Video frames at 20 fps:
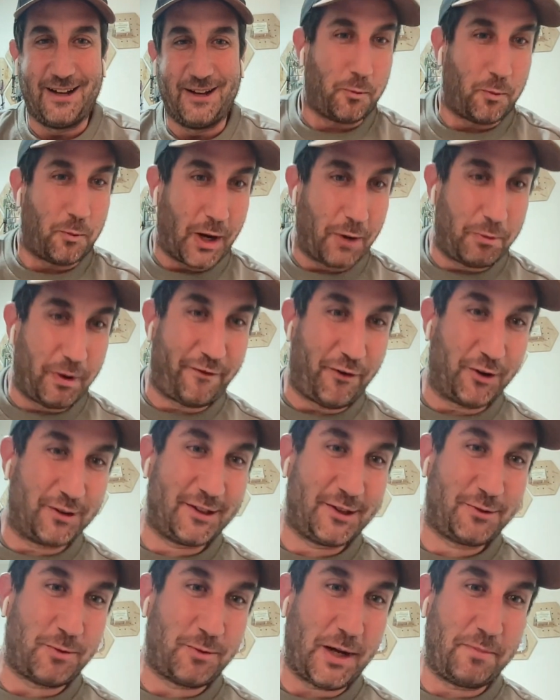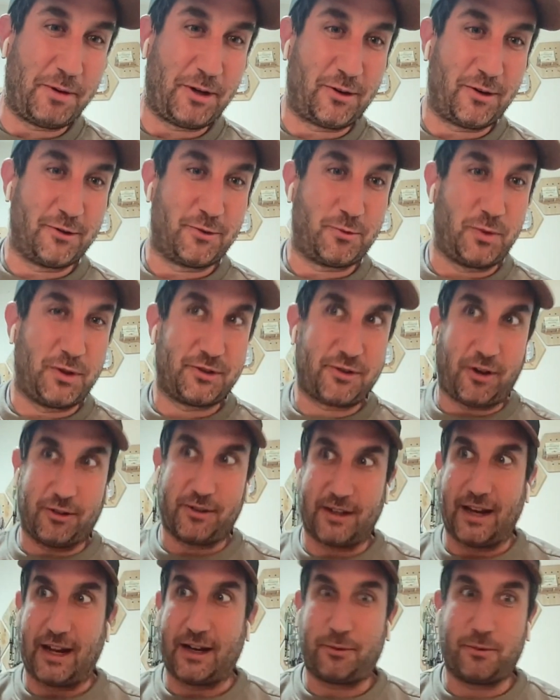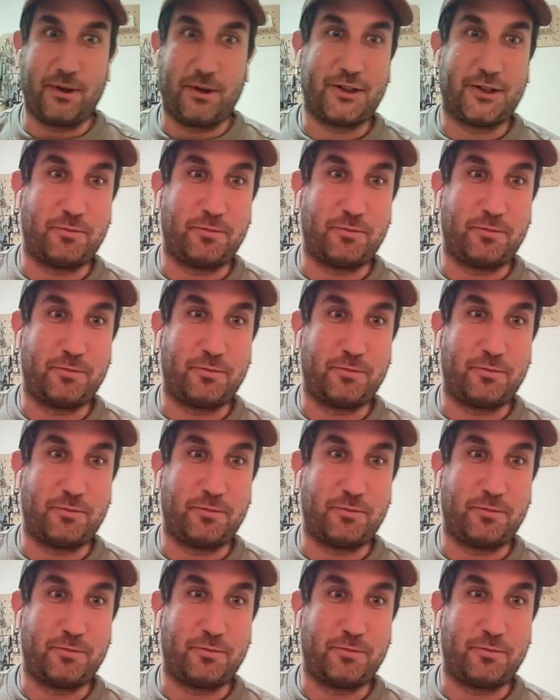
Why we thought this way? Because we started